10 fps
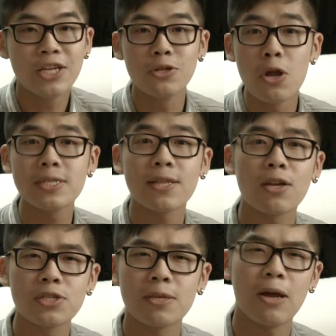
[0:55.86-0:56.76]
you'll notice that there
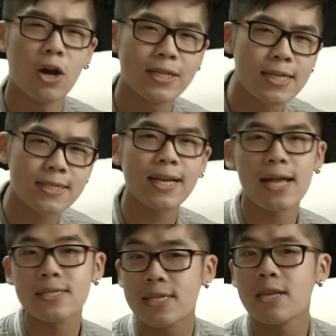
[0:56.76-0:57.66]
are some artistic
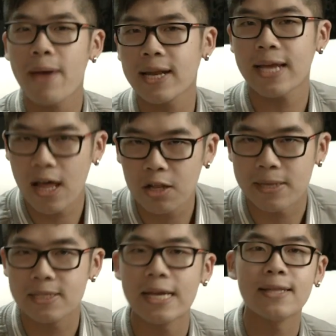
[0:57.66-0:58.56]
and cinematic
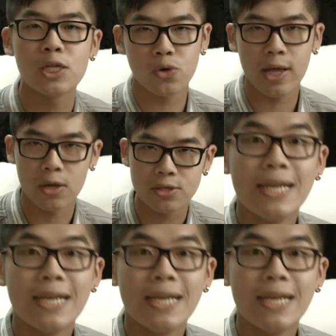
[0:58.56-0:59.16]
elements in these trailers.